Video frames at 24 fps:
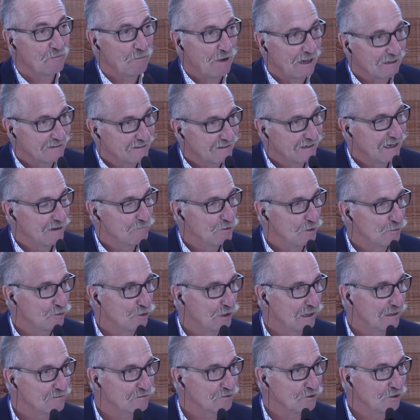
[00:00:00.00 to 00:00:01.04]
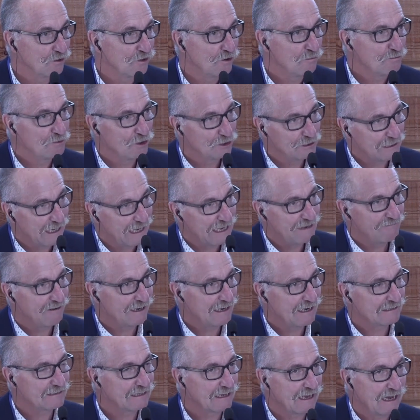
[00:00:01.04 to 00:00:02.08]
for discussion and
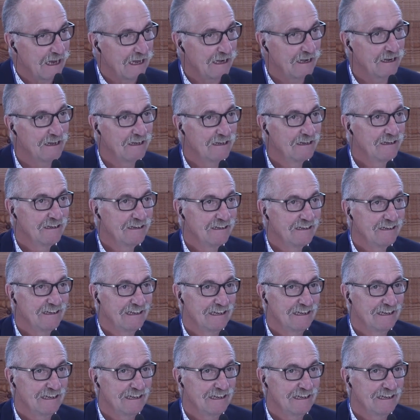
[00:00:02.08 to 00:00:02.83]
tension too.